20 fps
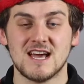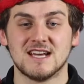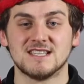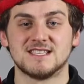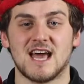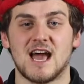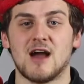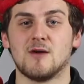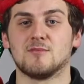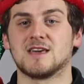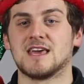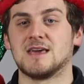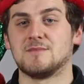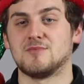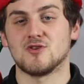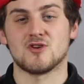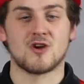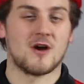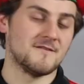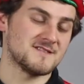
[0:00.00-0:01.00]
to help keep
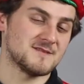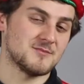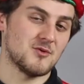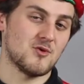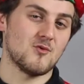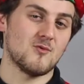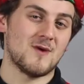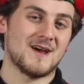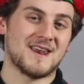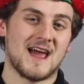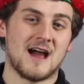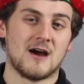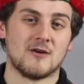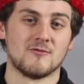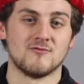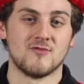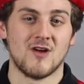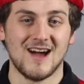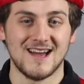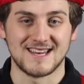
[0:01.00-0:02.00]
you comfortable when
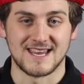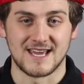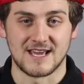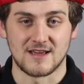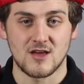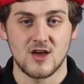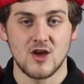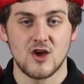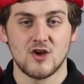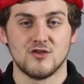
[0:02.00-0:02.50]
out riding.